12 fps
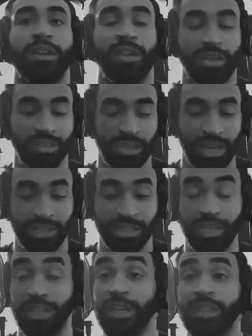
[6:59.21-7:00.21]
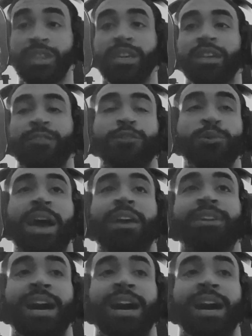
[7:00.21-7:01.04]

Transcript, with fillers: It is actually a good thing if you have